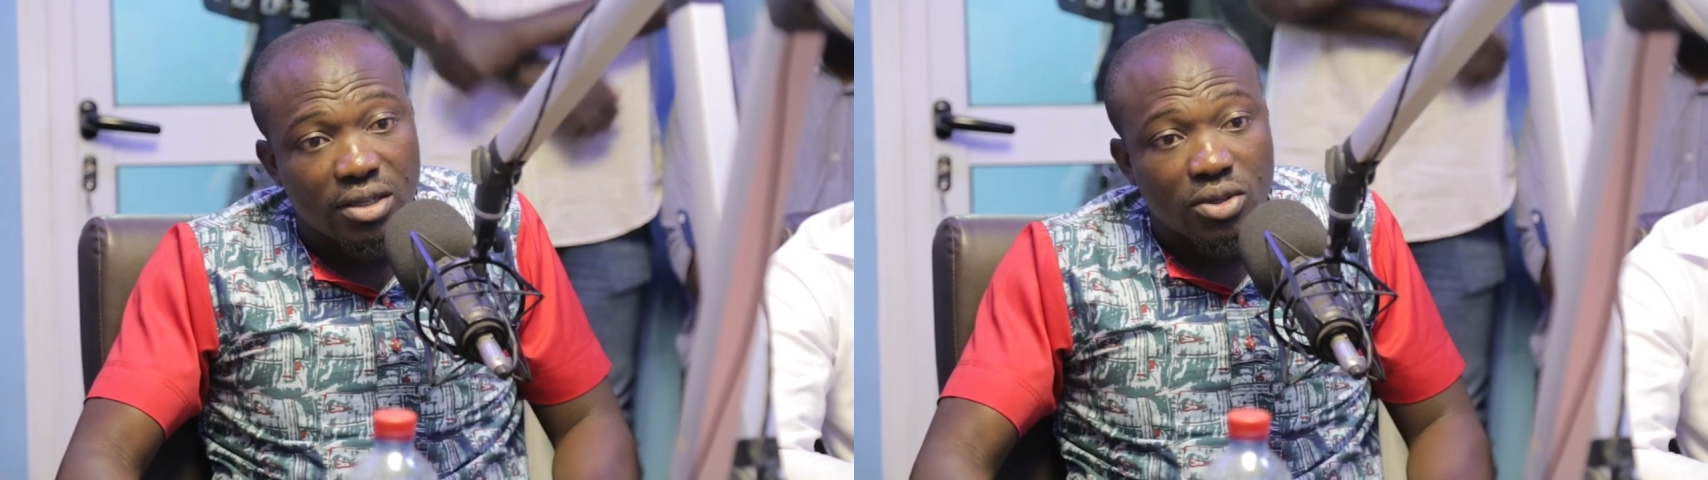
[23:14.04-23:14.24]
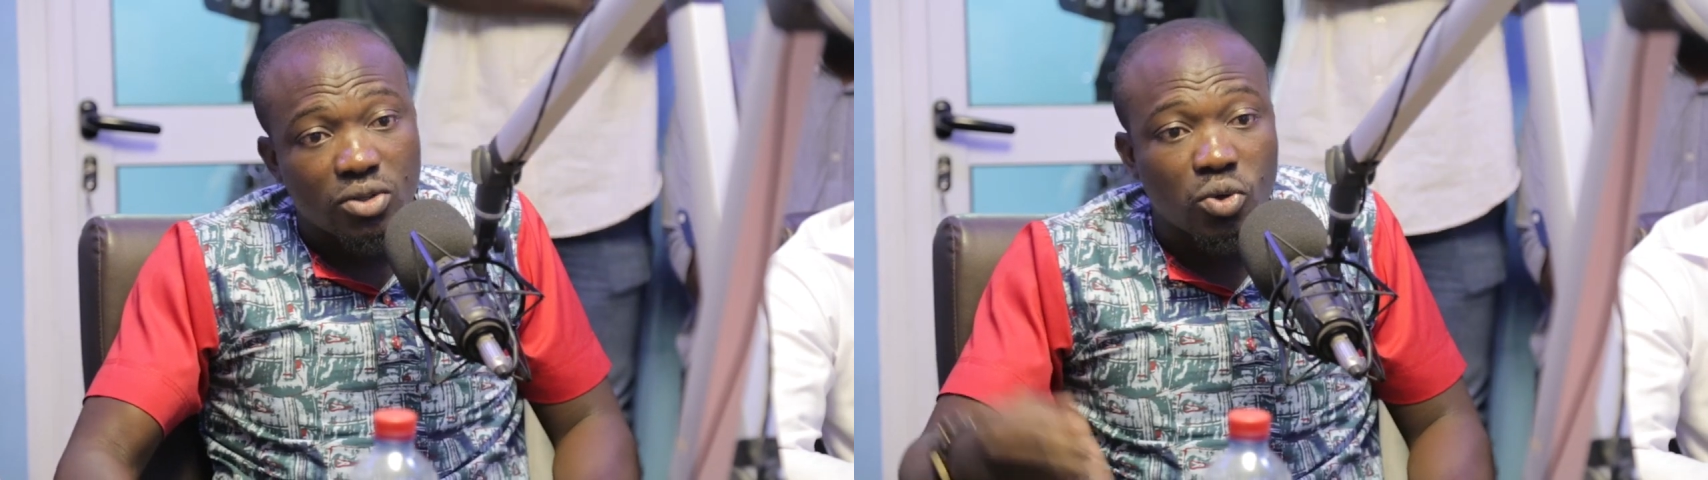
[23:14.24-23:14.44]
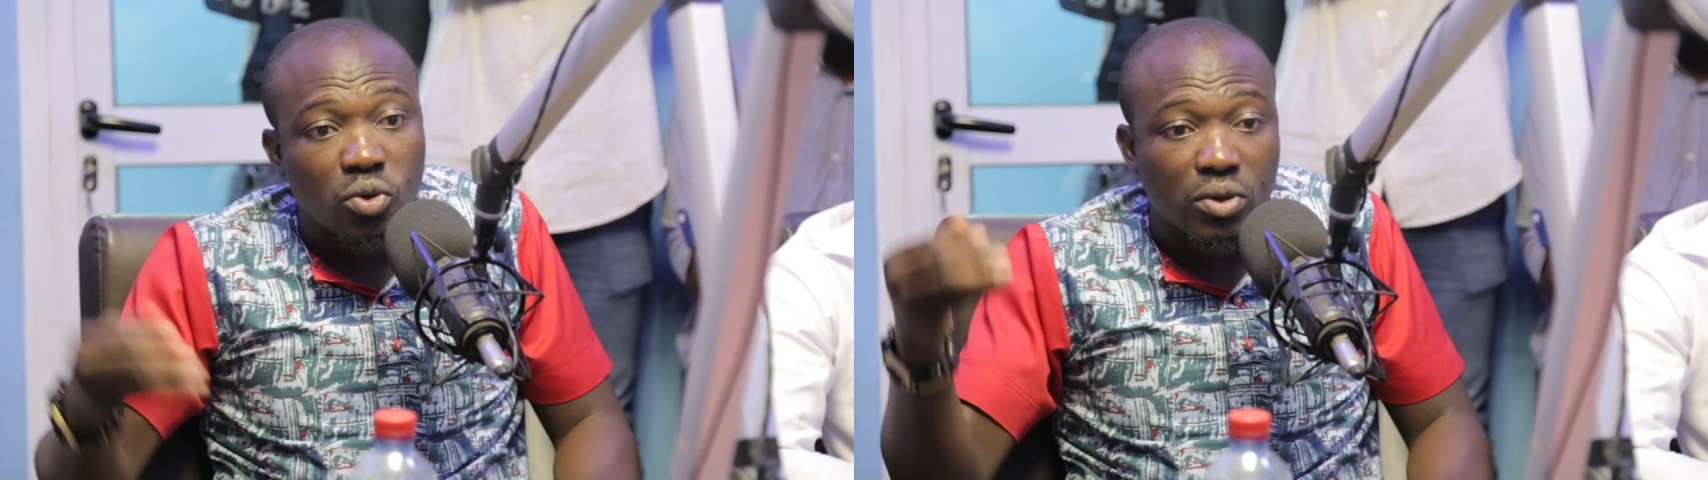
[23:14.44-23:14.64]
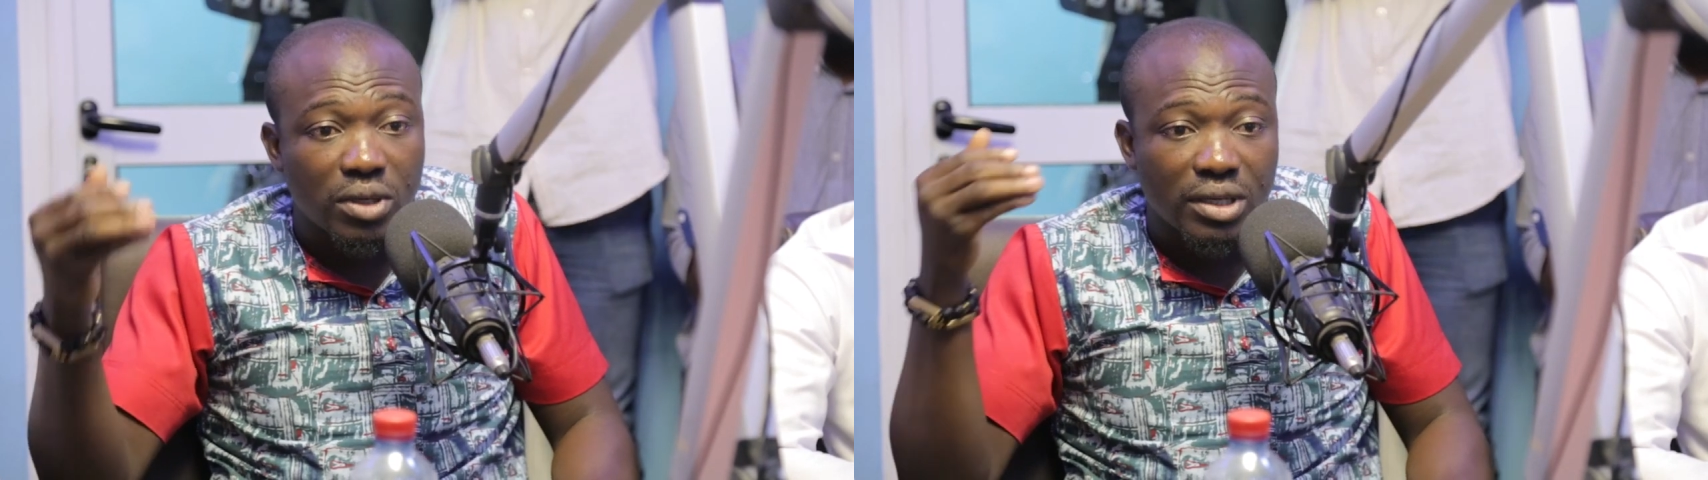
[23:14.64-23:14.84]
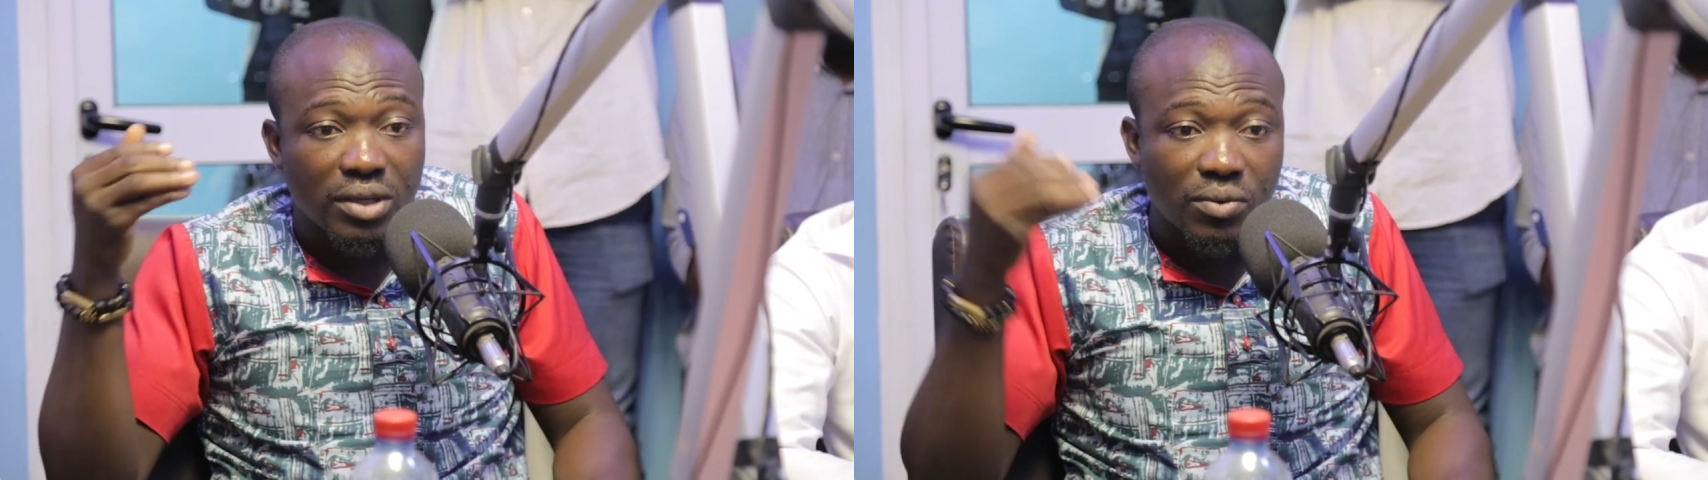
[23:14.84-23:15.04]
So
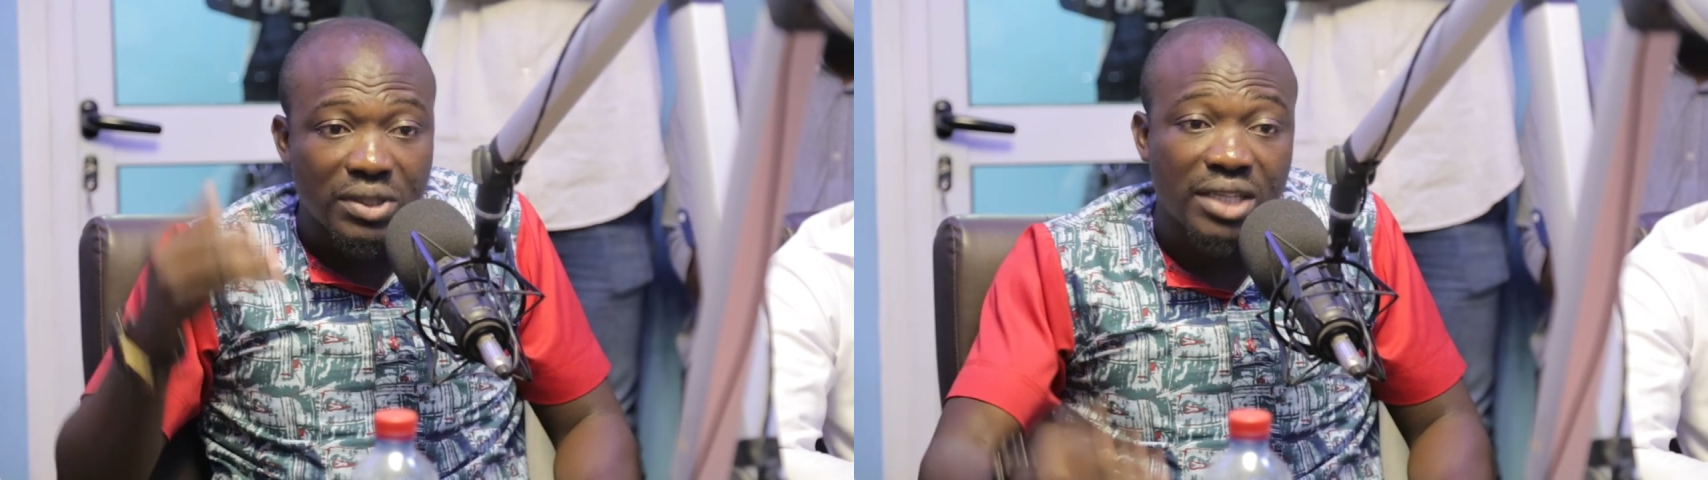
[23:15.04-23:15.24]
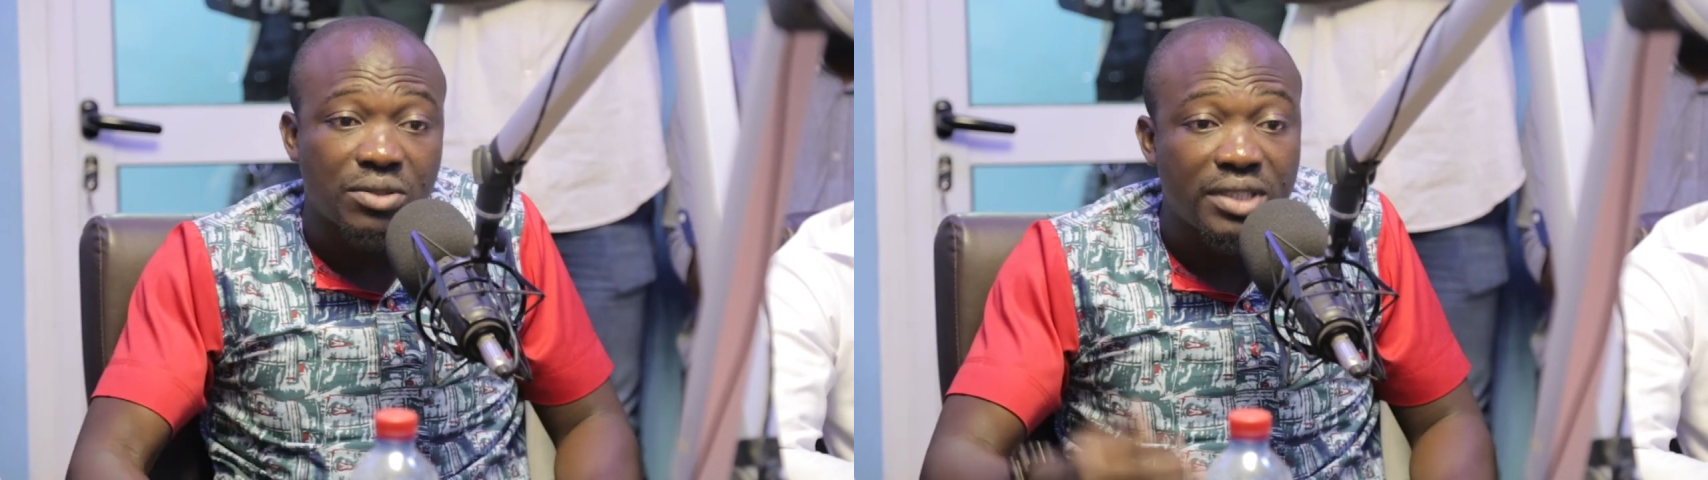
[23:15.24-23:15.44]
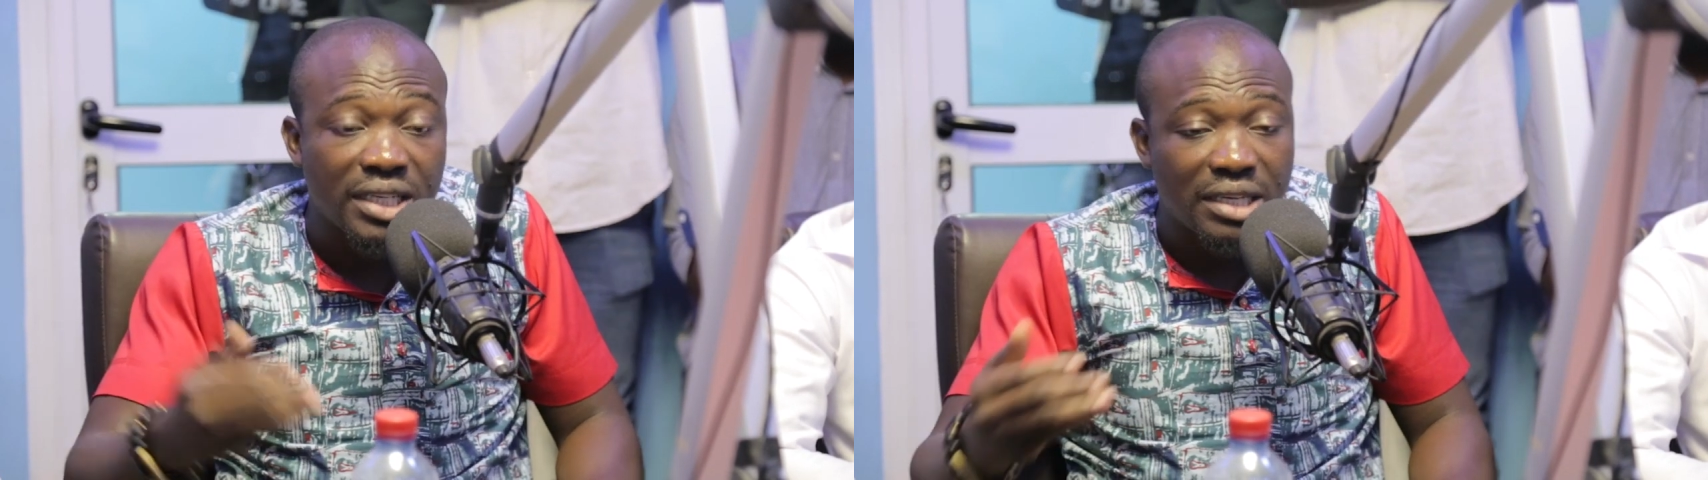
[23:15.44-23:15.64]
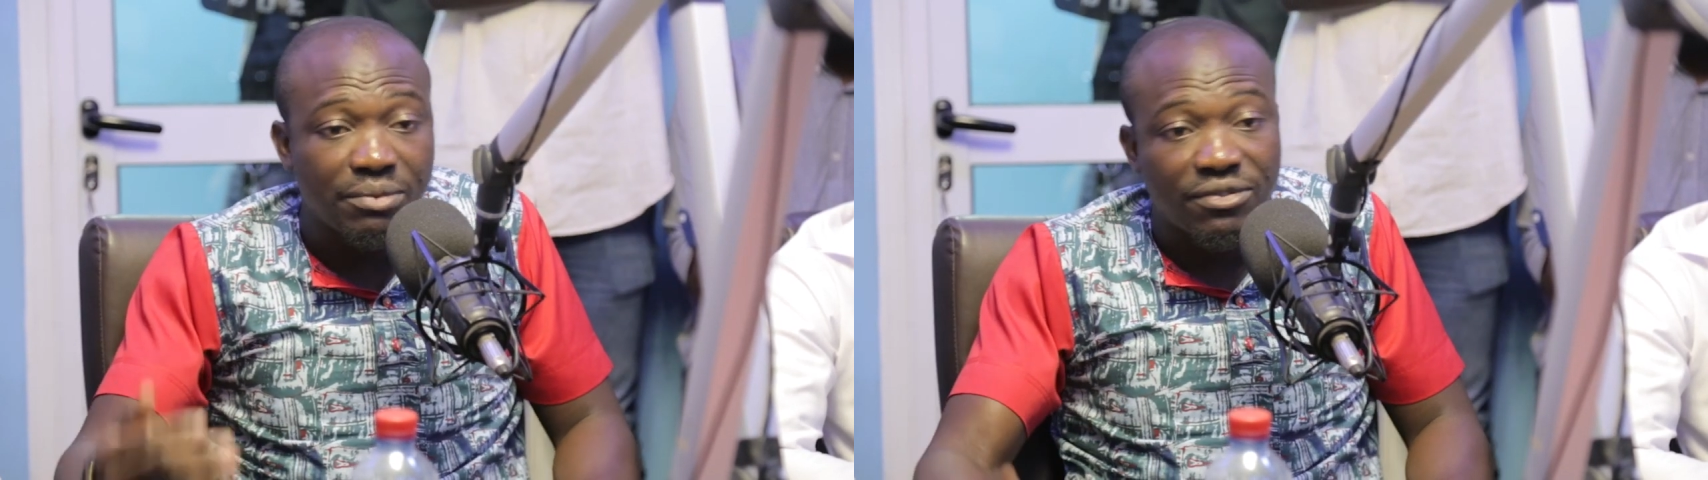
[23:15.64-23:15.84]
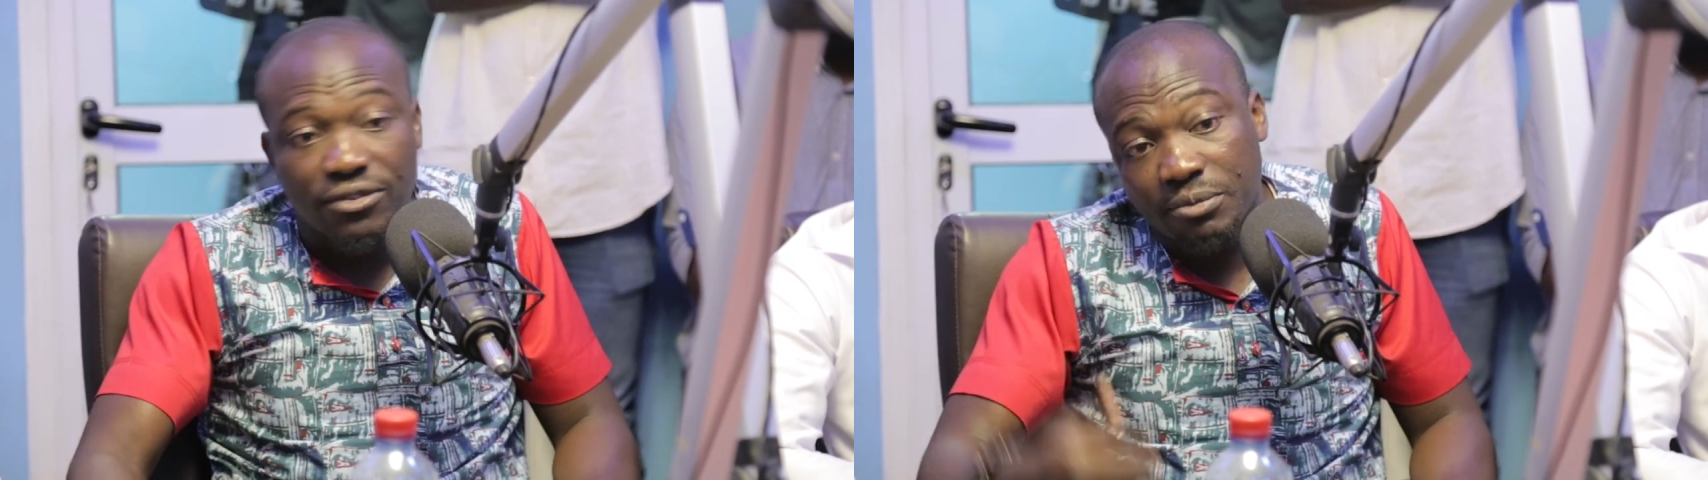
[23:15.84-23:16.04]
just to take him
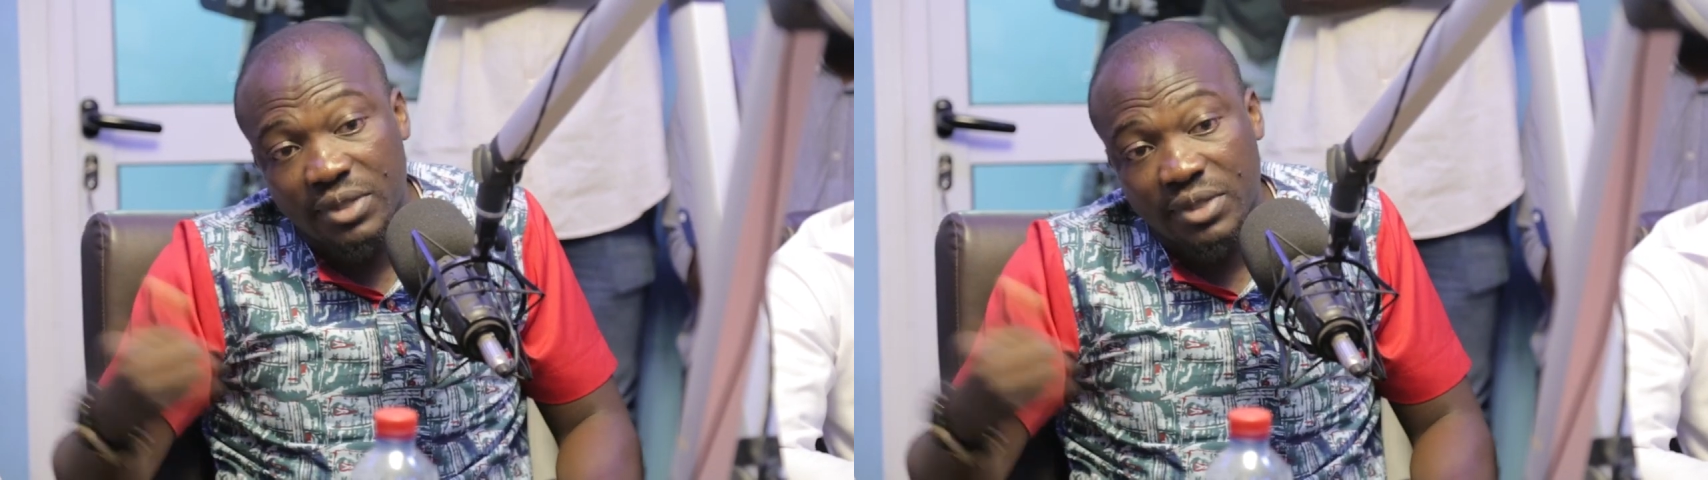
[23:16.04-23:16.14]
from